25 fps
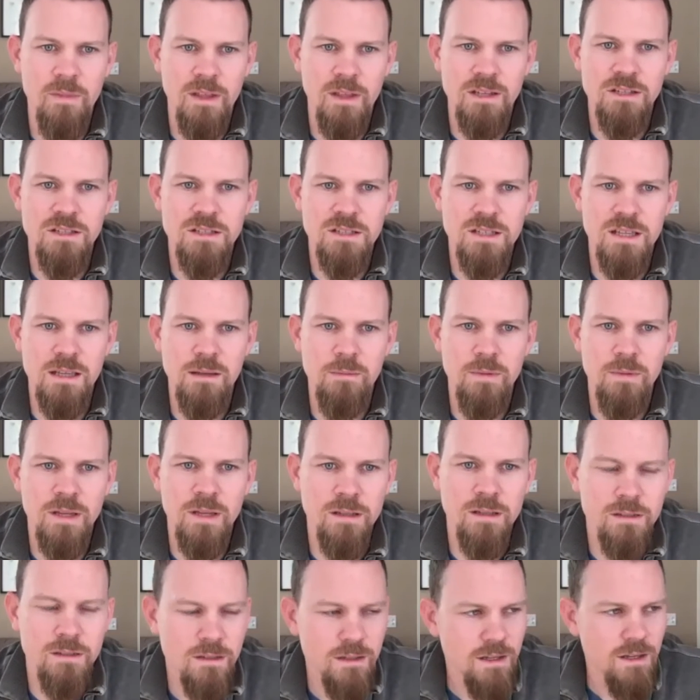They just keep
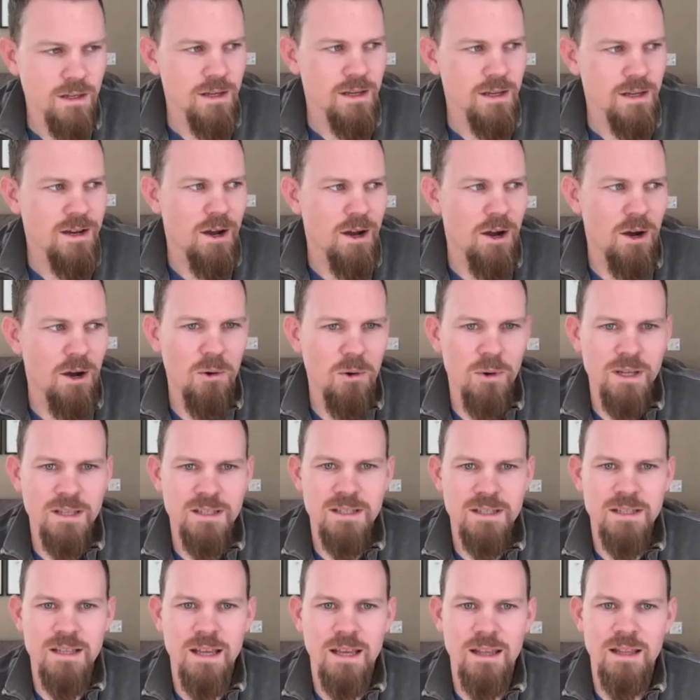it
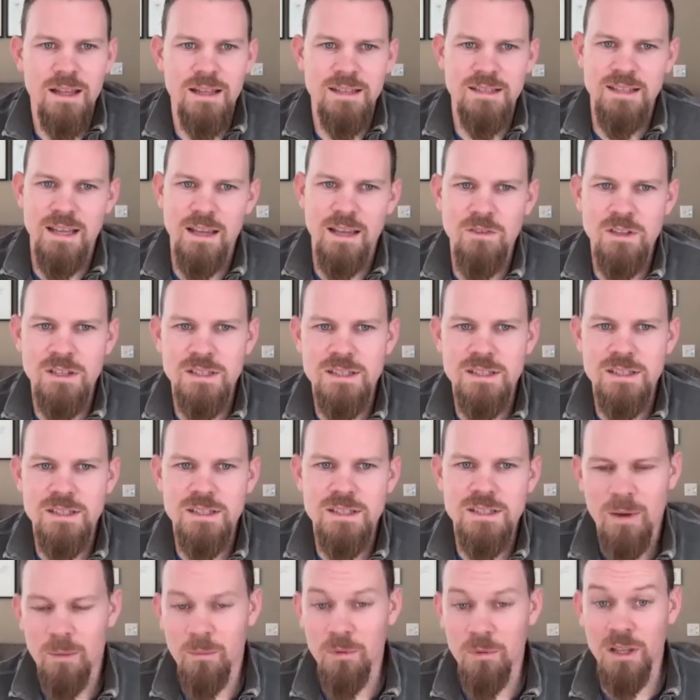always in daylight savings
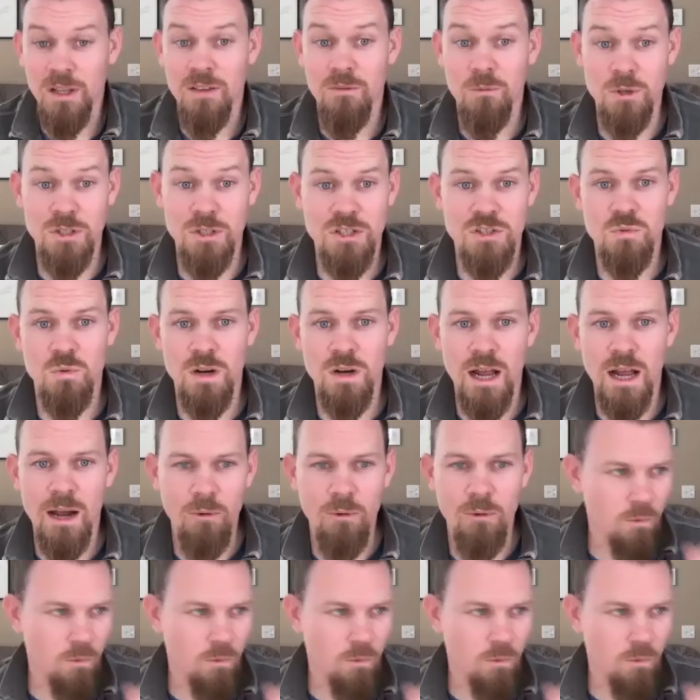time, I believe, which is what I would